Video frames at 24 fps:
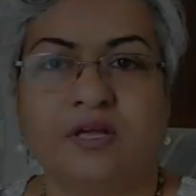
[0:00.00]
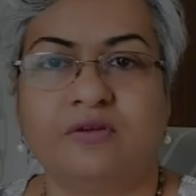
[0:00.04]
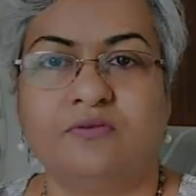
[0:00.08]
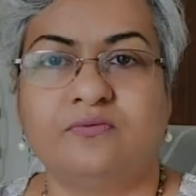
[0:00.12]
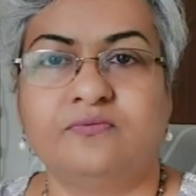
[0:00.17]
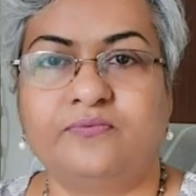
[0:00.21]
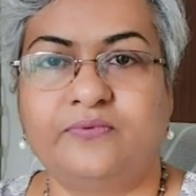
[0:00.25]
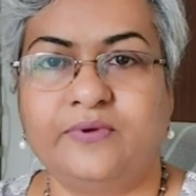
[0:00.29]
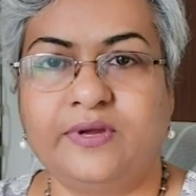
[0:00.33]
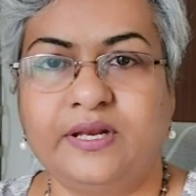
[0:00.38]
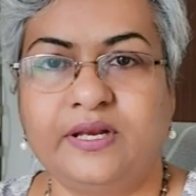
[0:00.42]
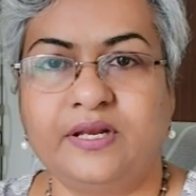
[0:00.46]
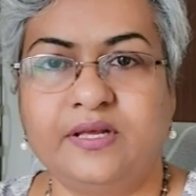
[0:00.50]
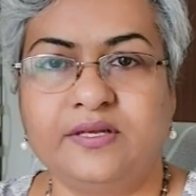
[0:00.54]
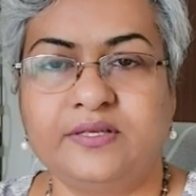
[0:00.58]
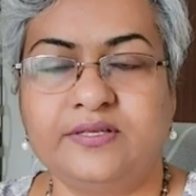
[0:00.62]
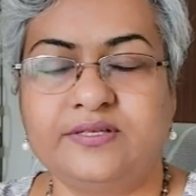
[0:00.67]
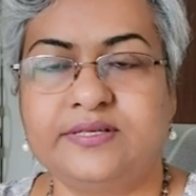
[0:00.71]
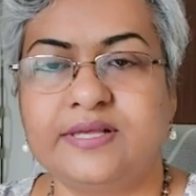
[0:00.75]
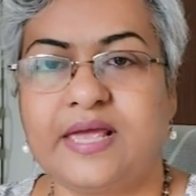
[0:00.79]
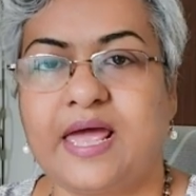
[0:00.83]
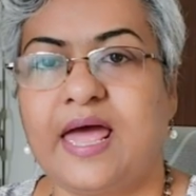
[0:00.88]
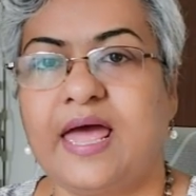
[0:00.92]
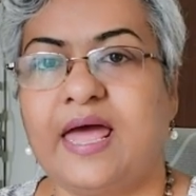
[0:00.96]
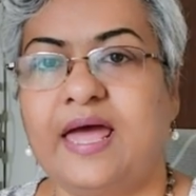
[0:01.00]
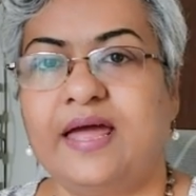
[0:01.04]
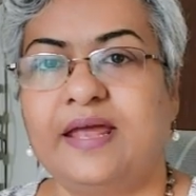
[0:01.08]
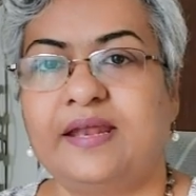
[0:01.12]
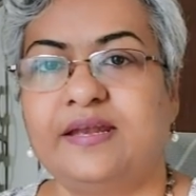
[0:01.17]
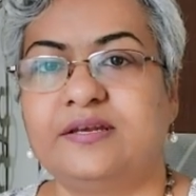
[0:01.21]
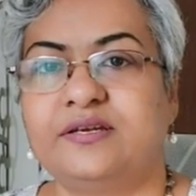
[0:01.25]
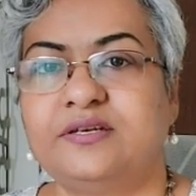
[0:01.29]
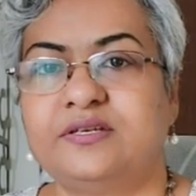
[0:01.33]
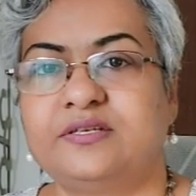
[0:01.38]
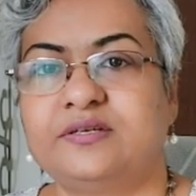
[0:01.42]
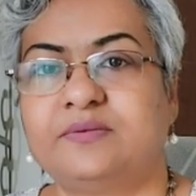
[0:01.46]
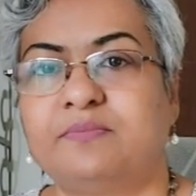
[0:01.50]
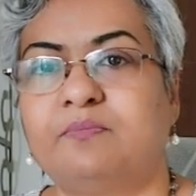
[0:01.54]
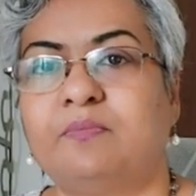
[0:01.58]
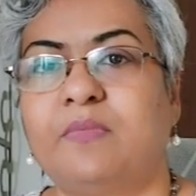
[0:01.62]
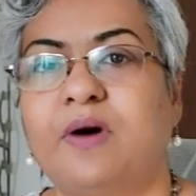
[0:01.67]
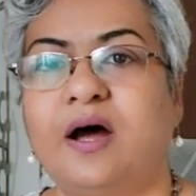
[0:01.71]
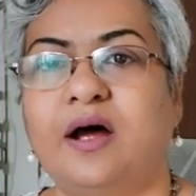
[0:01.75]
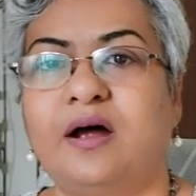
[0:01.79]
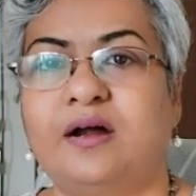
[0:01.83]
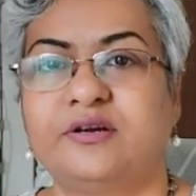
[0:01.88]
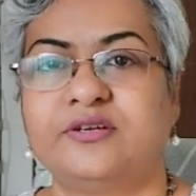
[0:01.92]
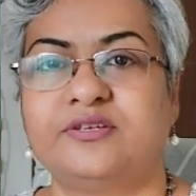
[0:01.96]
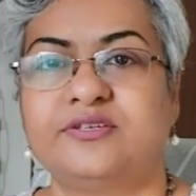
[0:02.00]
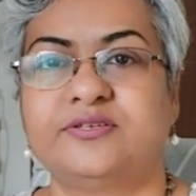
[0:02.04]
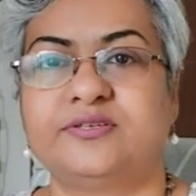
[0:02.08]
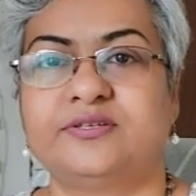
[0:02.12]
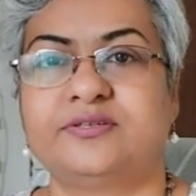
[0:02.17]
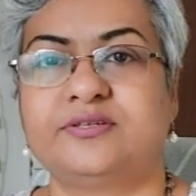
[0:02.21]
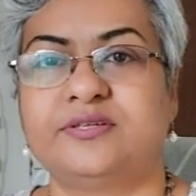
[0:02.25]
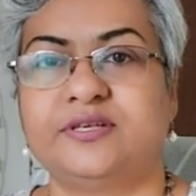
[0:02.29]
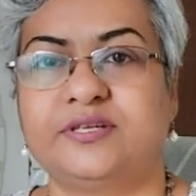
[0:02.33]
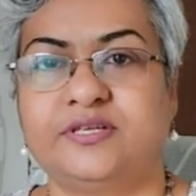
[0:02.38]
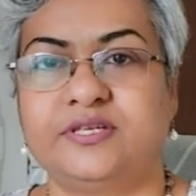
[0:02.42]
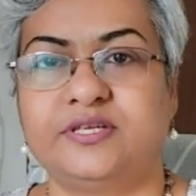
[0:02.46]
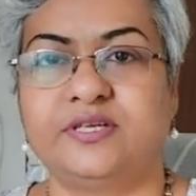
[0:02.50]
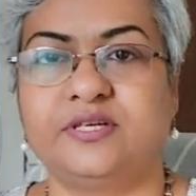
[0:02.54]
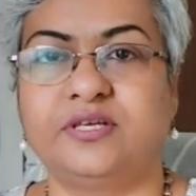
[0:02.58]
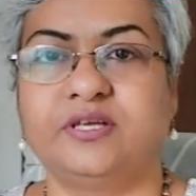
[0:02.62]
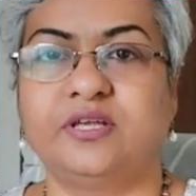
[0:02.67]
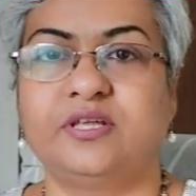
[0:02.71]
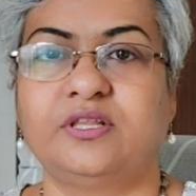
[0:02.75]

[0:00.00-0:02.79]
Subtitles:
Venus and Mars sitting